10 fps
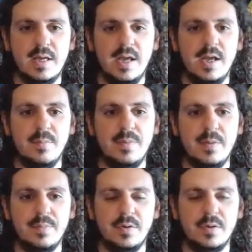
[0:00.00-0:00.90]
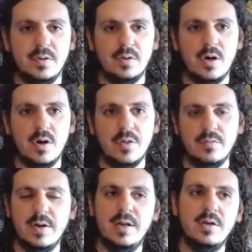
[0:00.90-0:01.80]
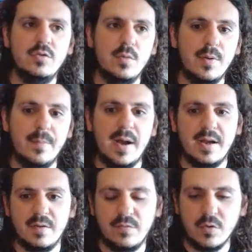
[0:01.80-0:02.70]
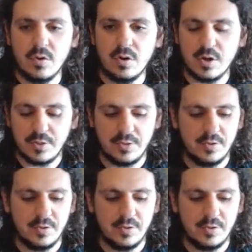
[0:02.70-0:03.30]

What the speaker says: and people on the Reddit group are back and forth.